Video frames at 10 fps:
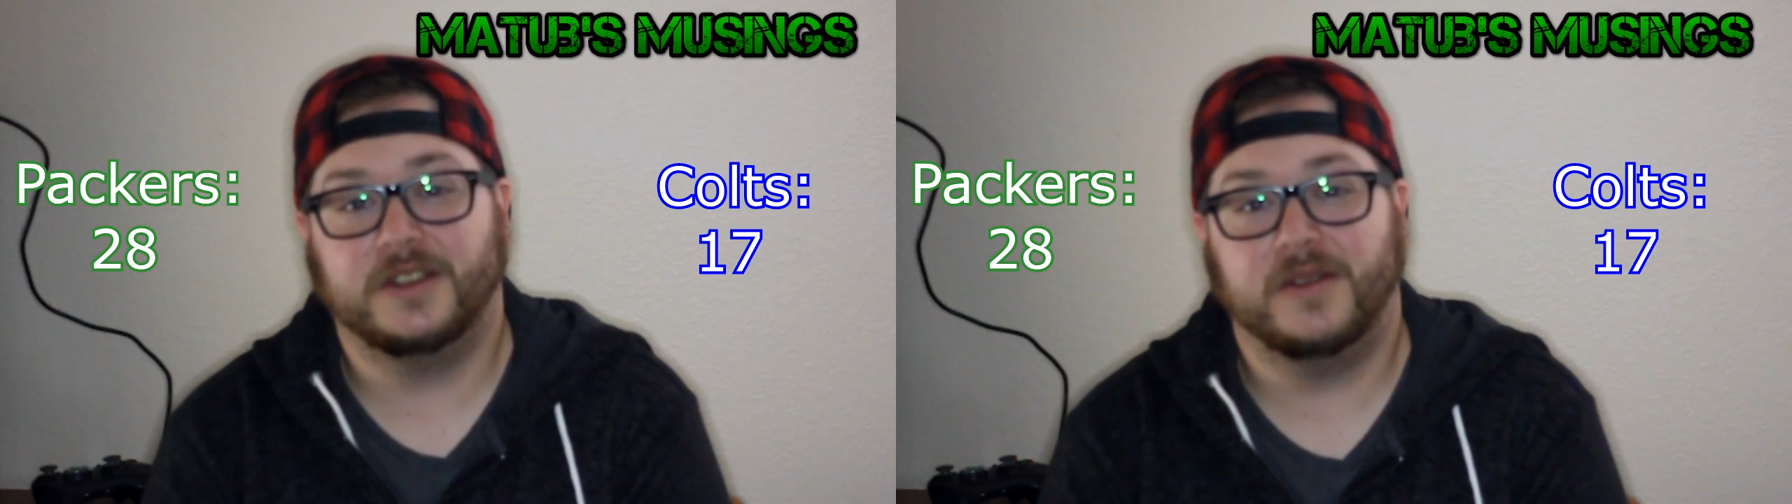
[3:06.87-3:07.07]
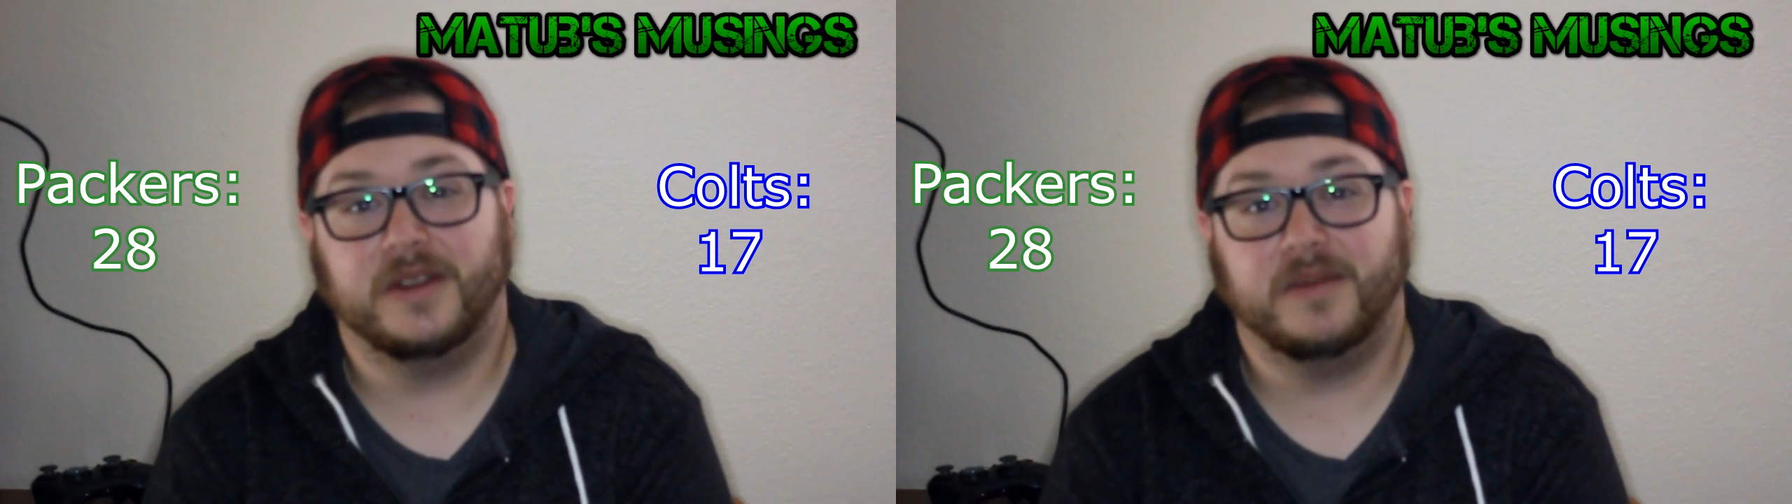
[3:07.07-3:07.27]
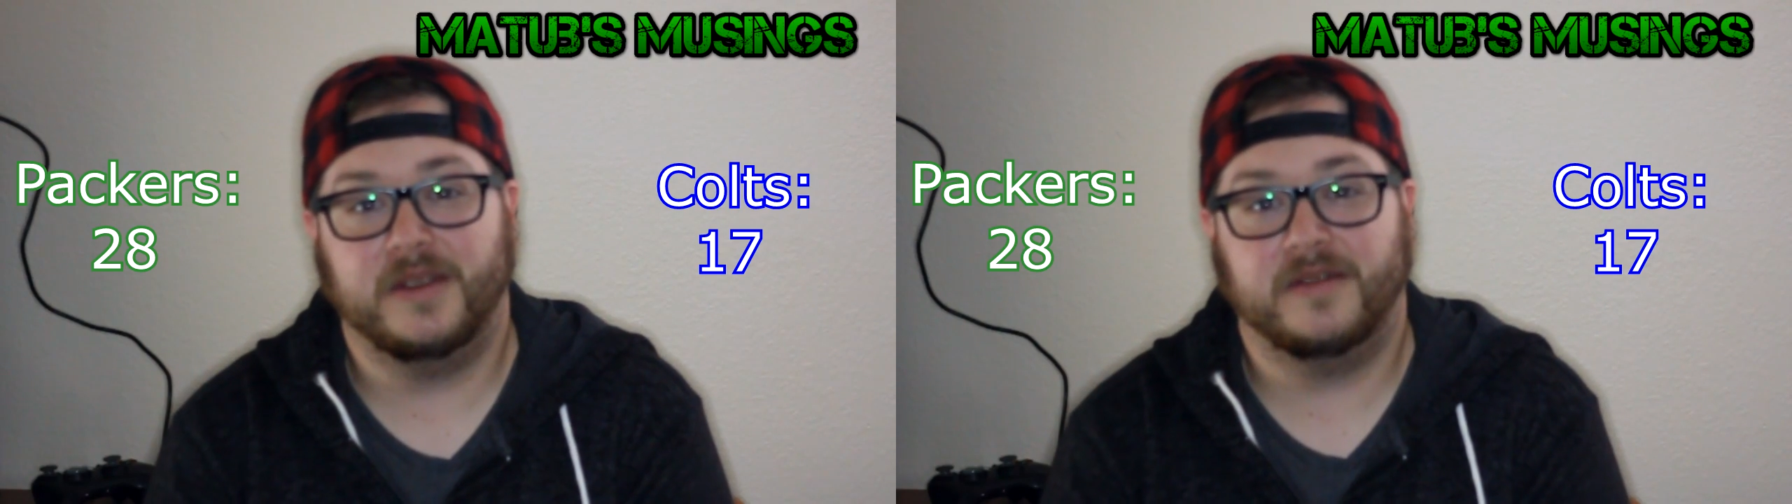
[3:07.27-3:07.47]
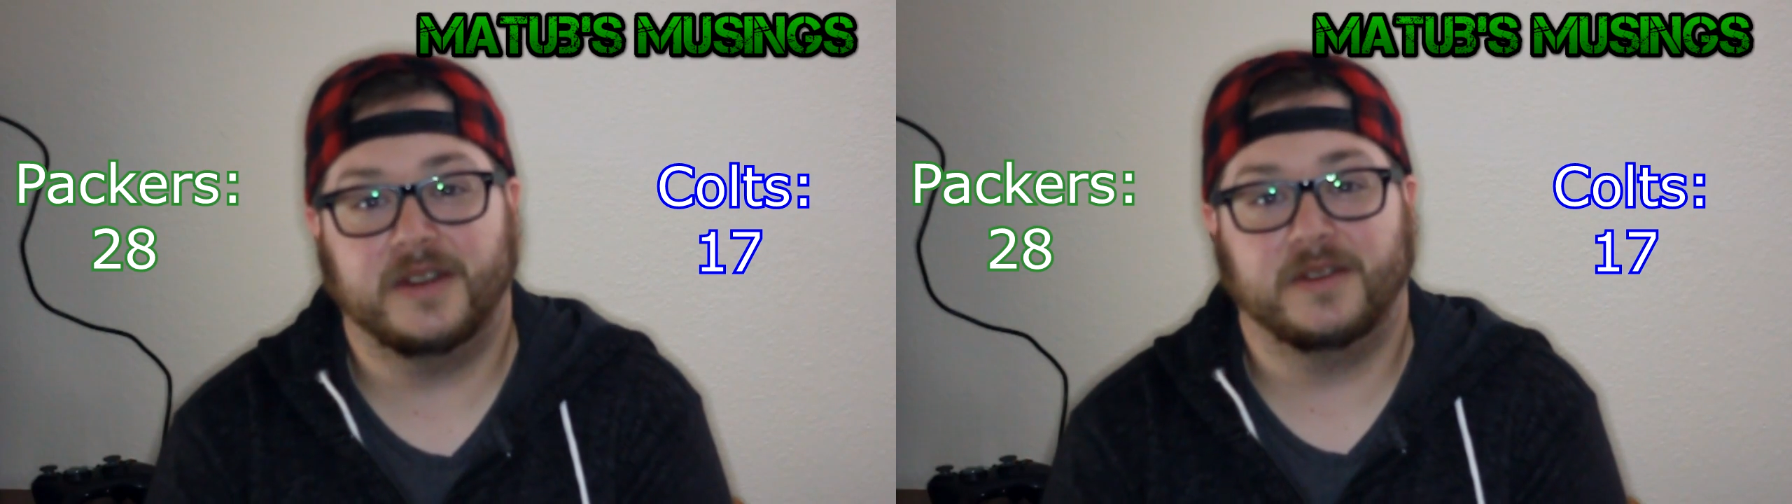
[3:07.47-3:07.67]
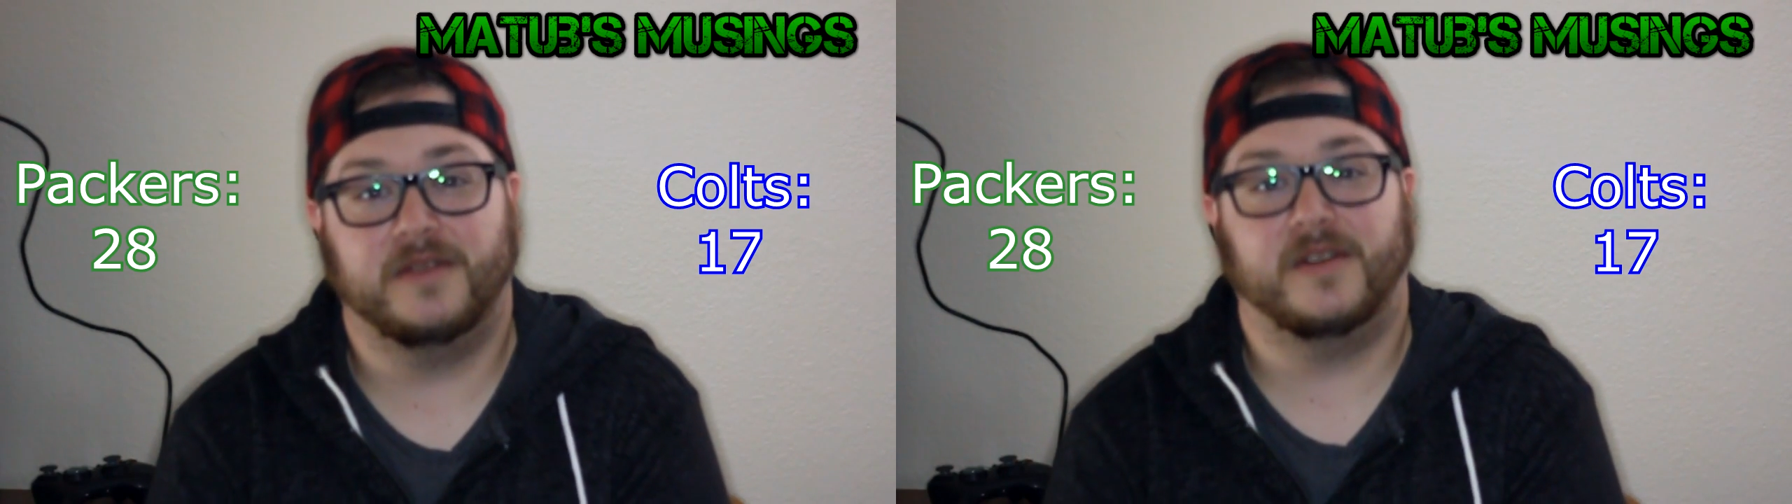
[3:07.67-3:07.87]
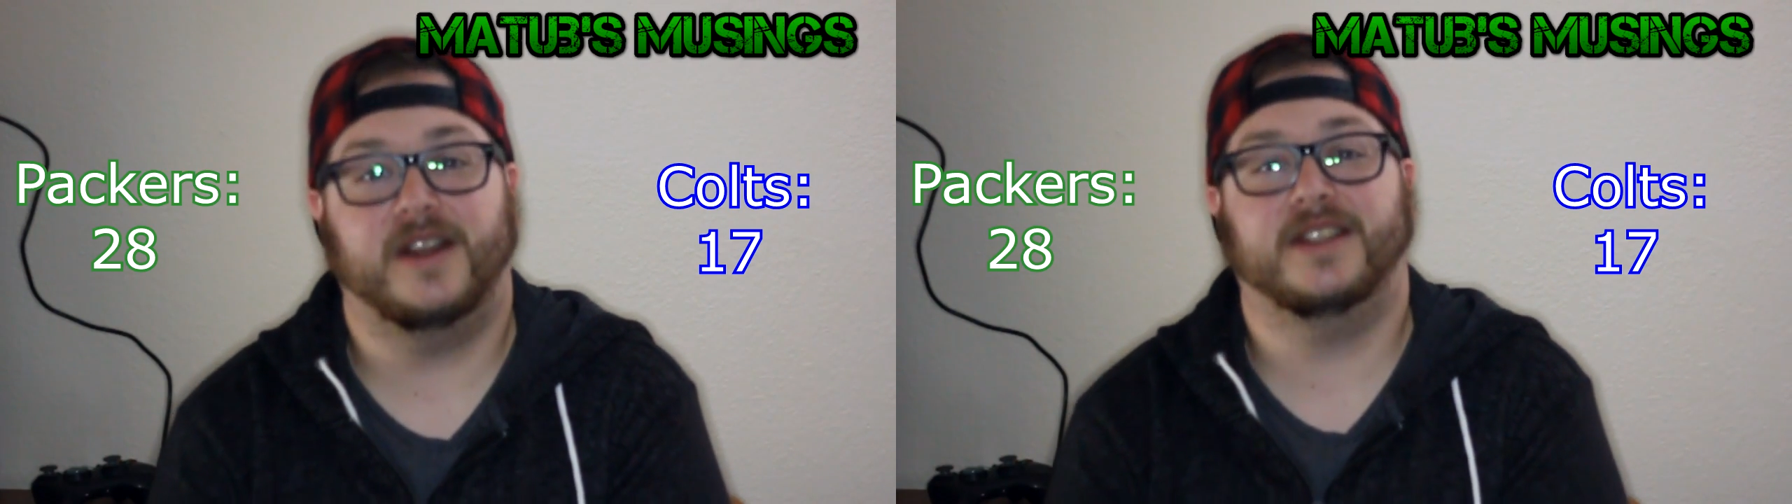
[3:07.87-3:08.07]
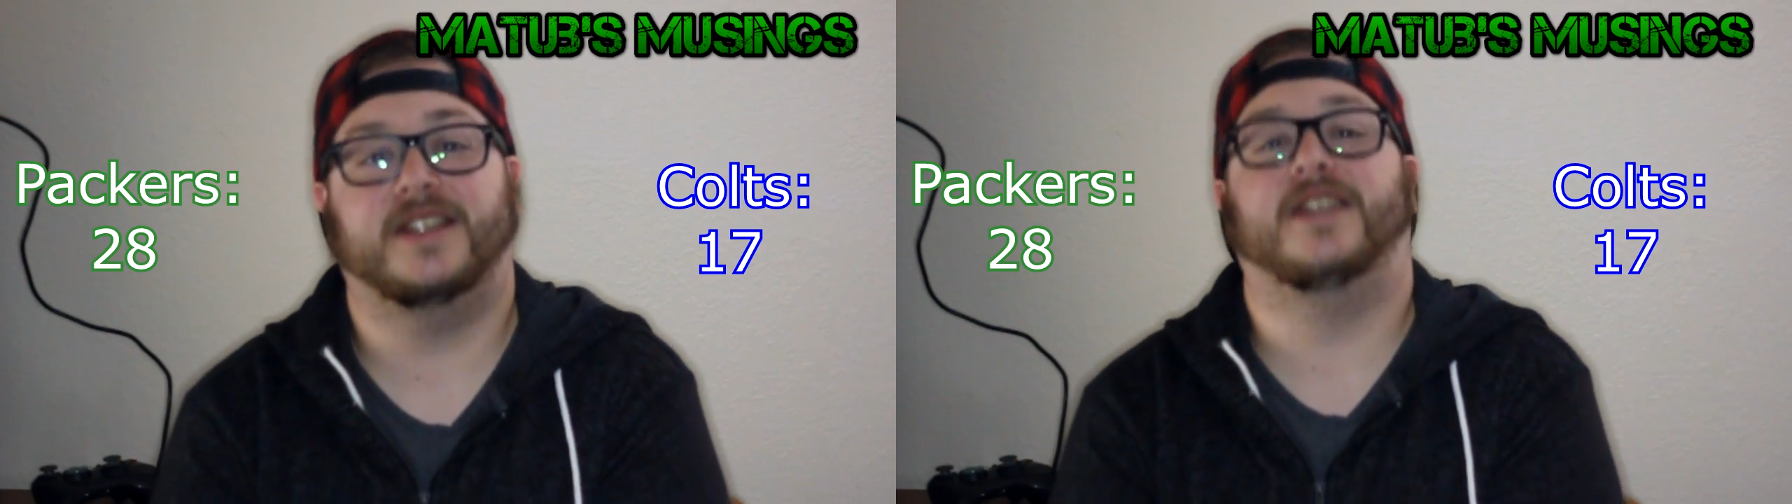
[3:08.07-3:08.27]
going to be a victory for us.